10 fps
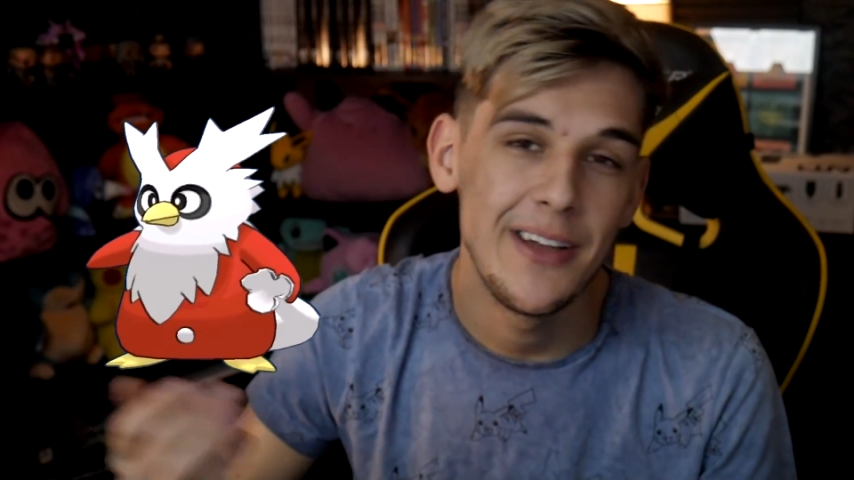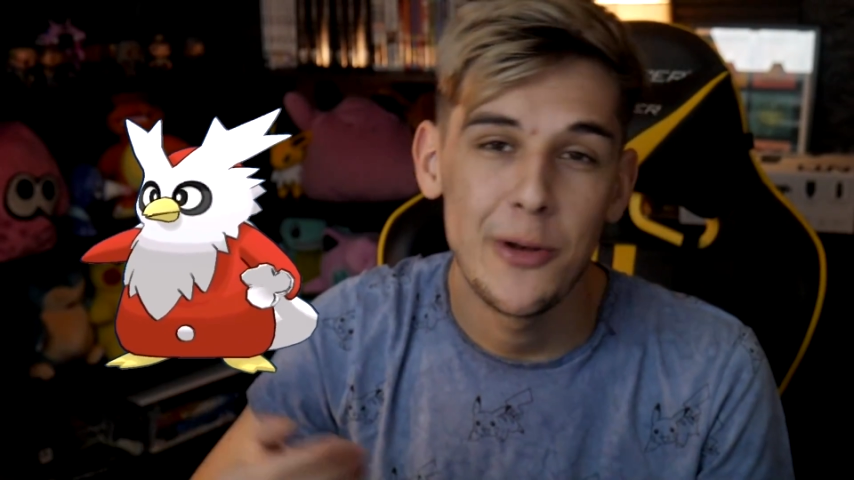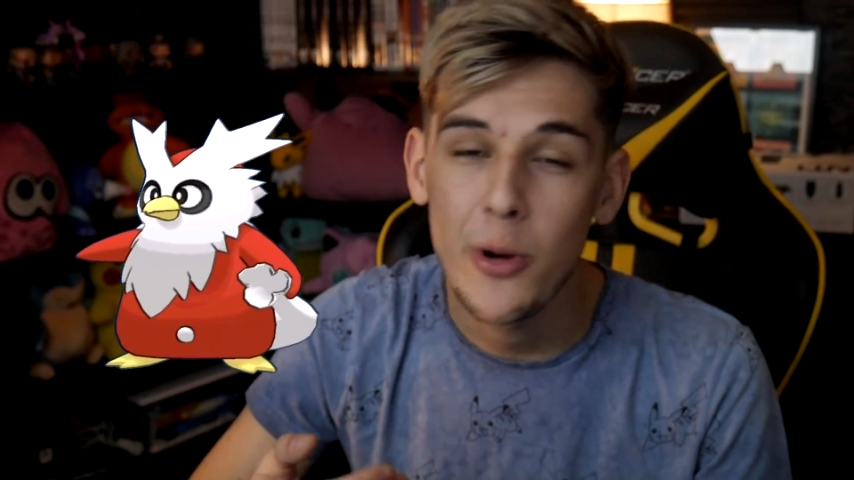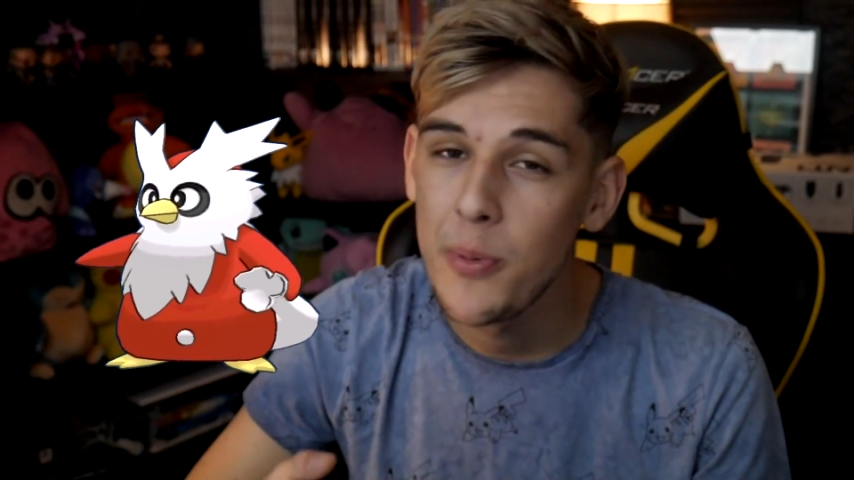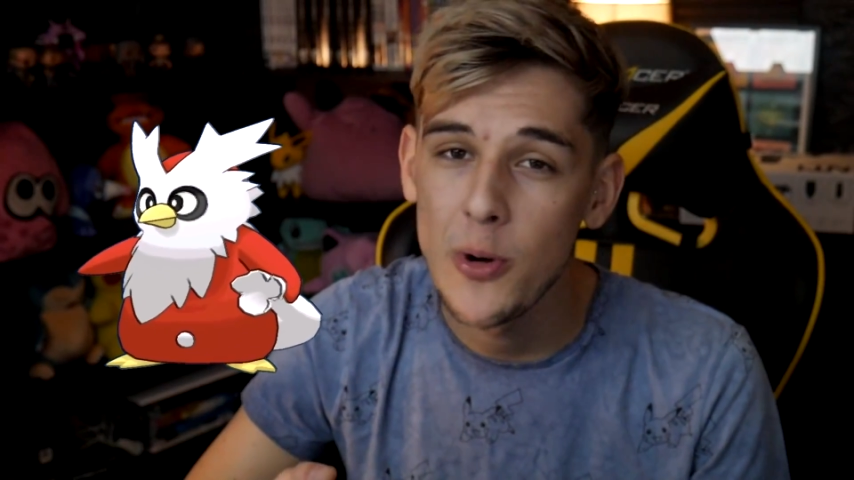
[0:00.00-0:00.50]
not
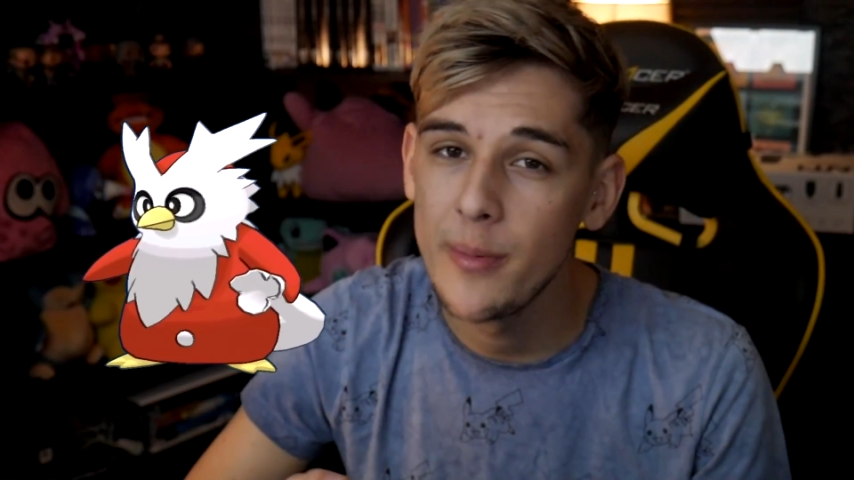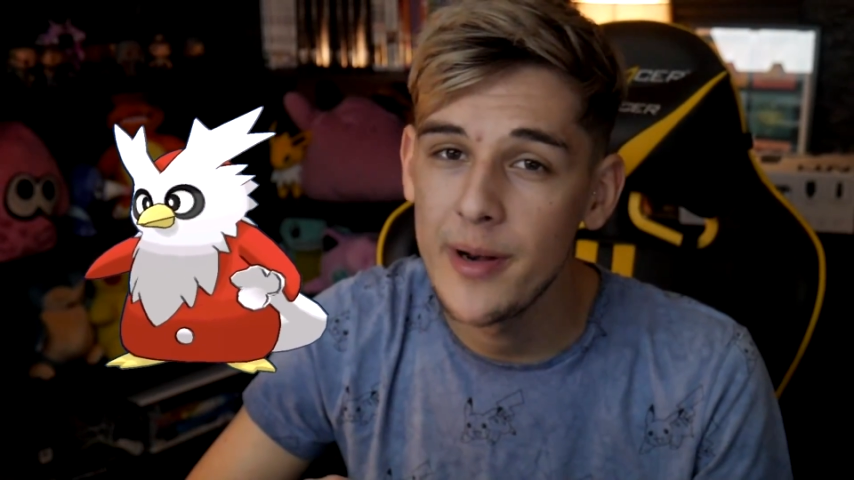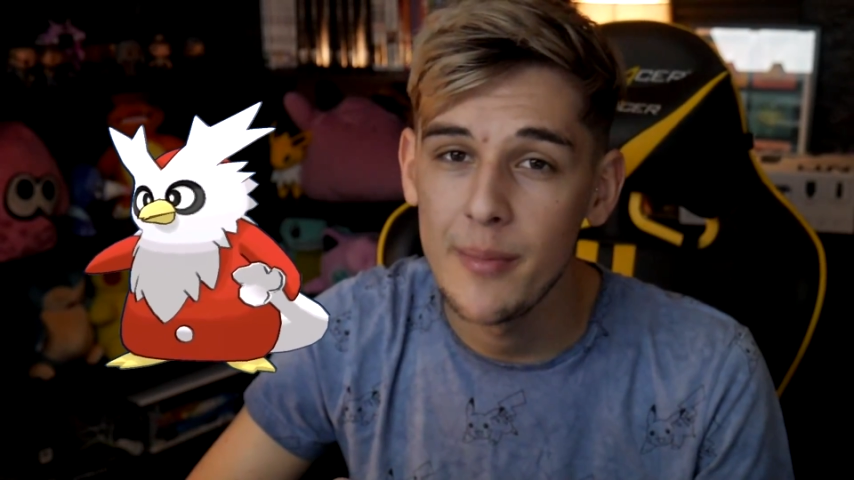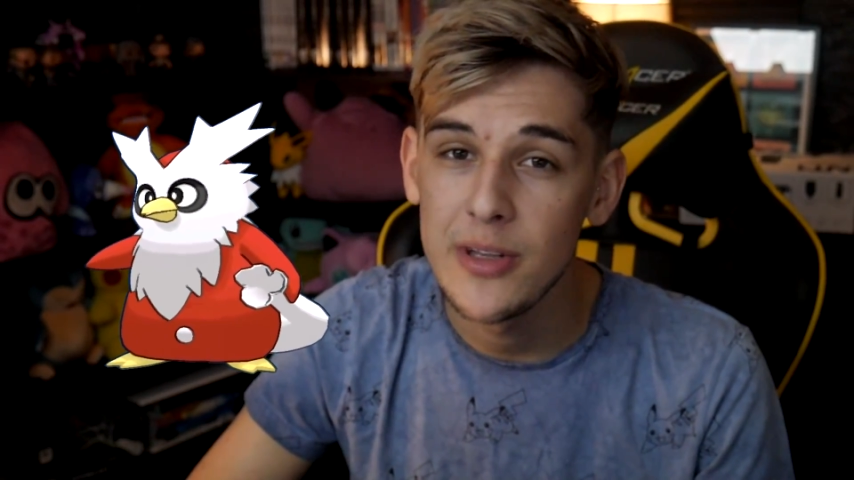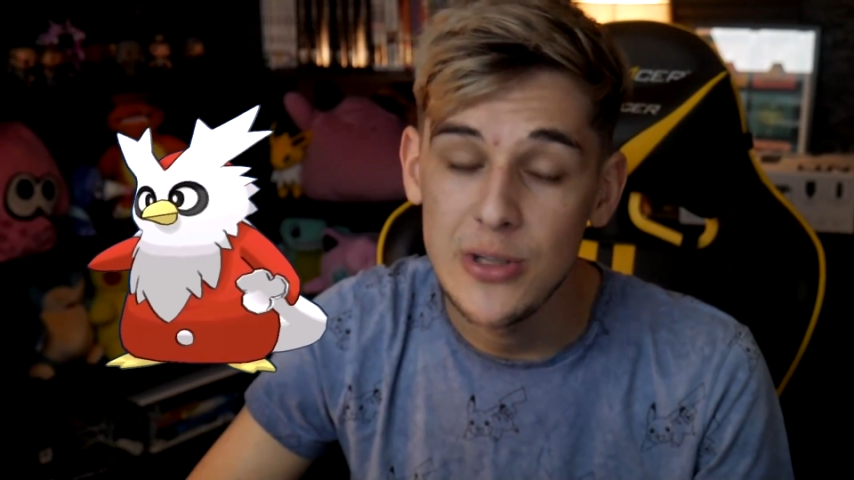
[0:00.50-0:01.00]
a Pokemon
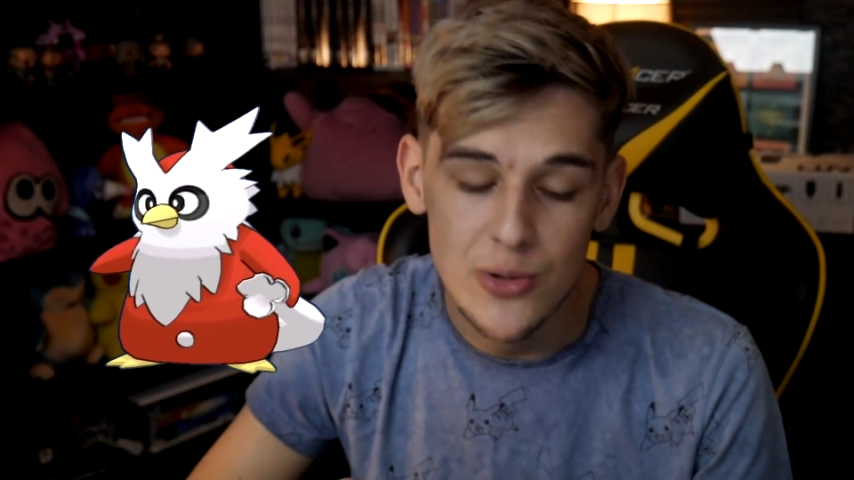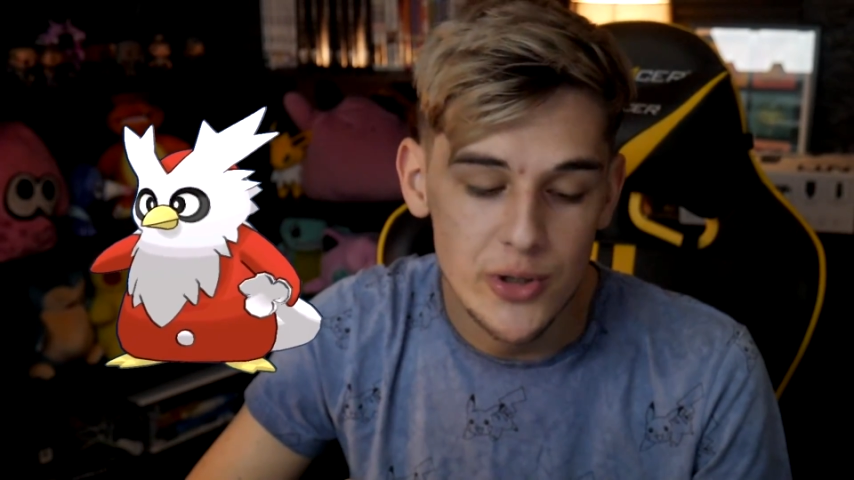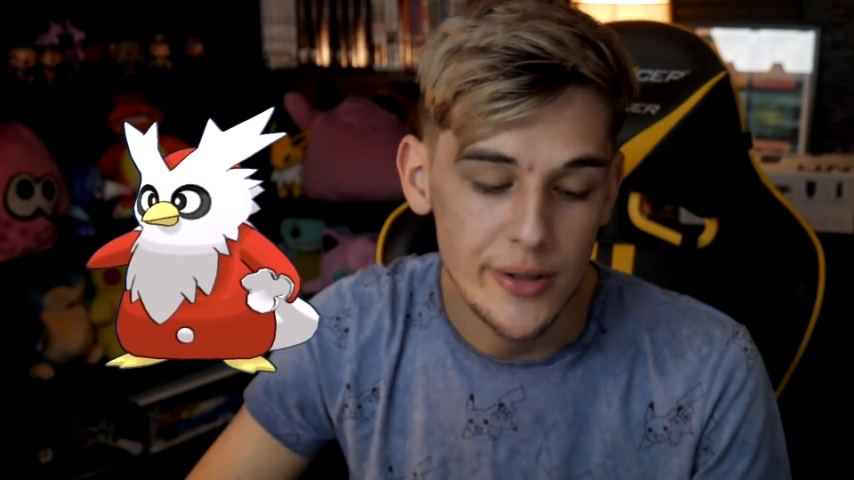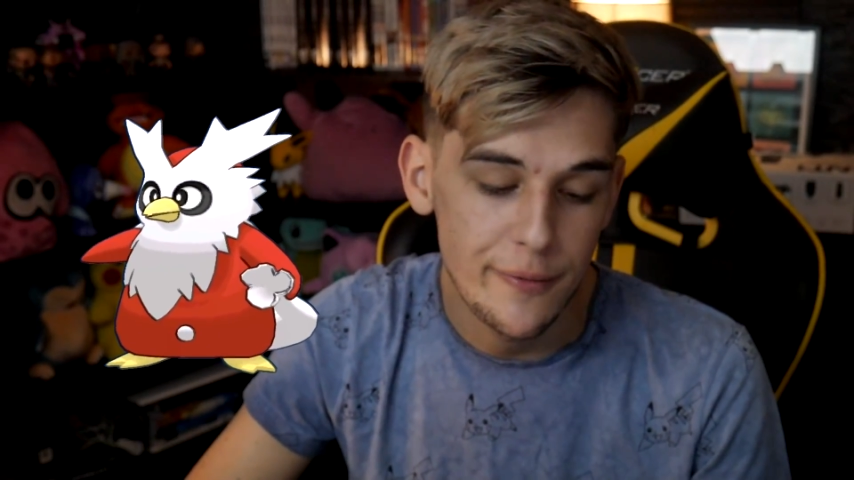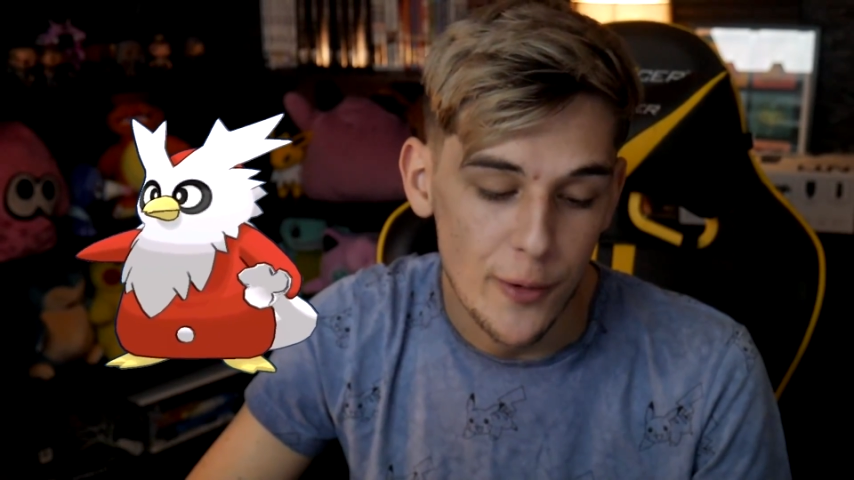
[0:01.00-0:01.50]
I'm
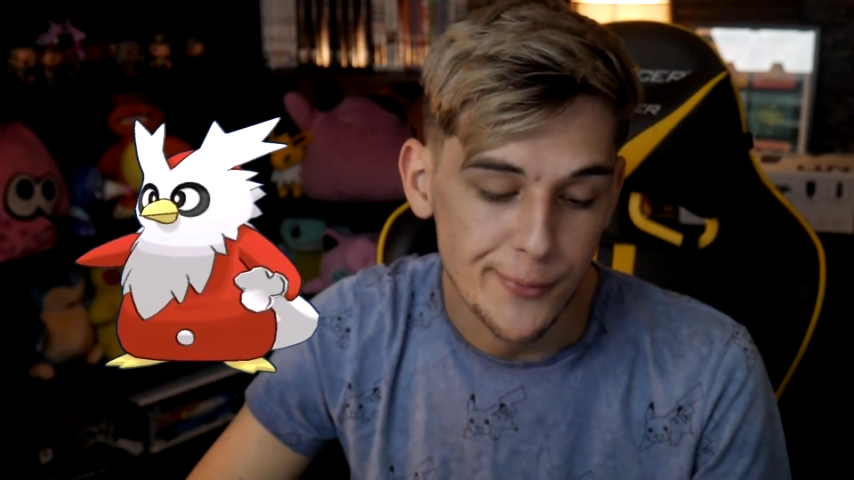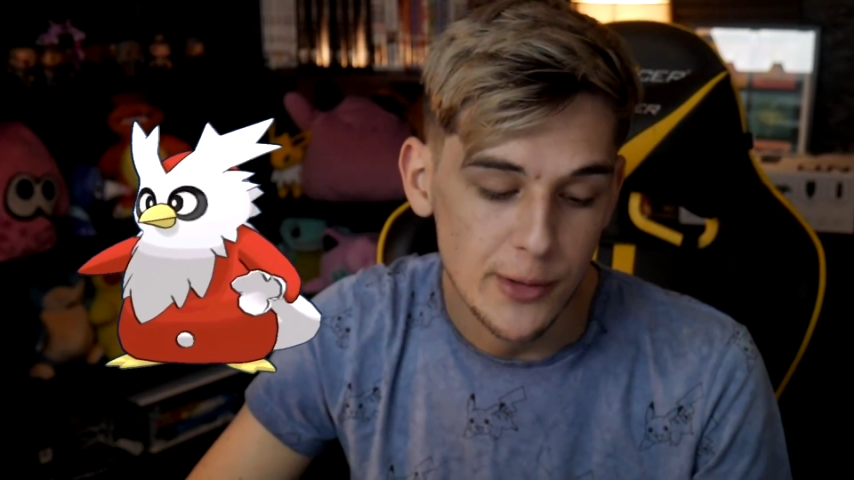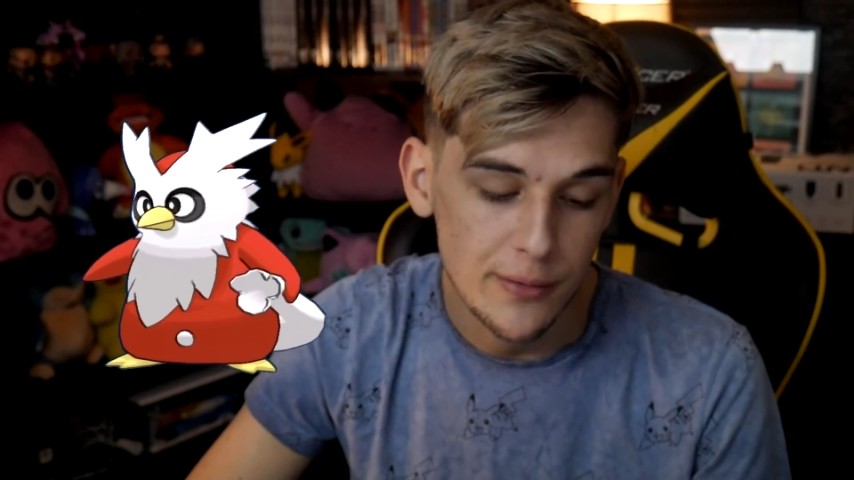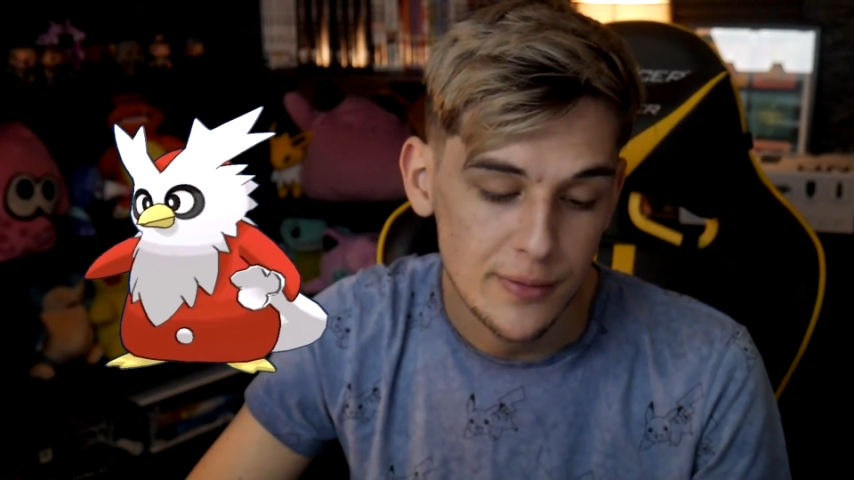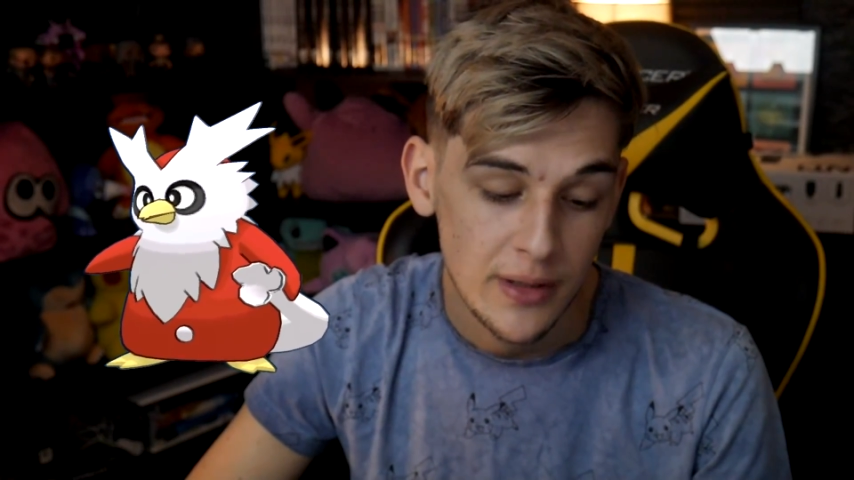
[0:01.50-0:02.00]
hugely fond
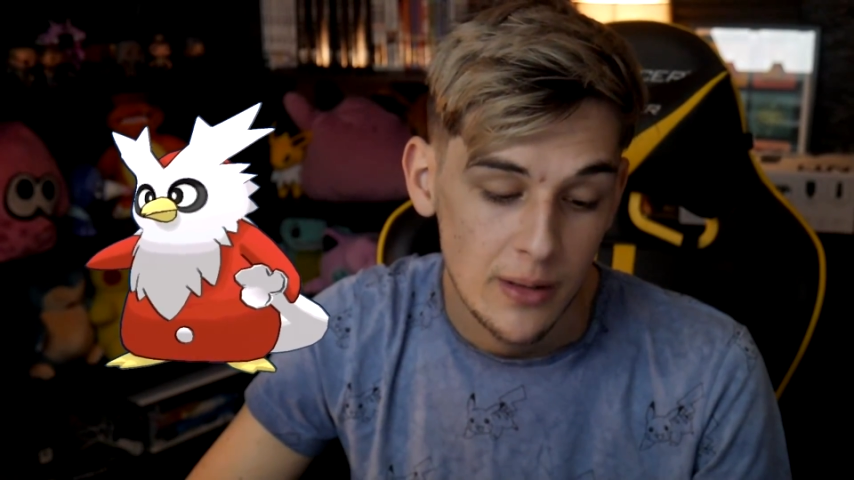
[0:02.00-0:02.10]
of,